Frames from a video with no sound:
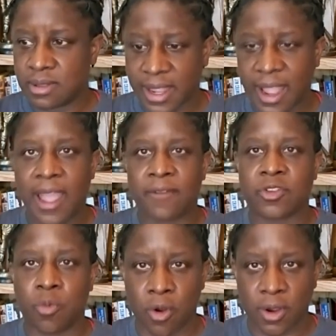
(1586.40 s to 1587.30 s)
like I have to
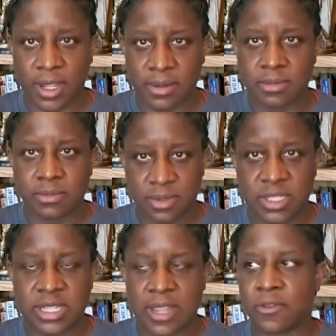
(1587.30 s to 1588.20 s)
work and
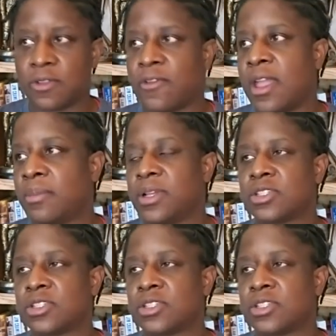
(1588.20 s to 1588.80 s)
sustain for the family.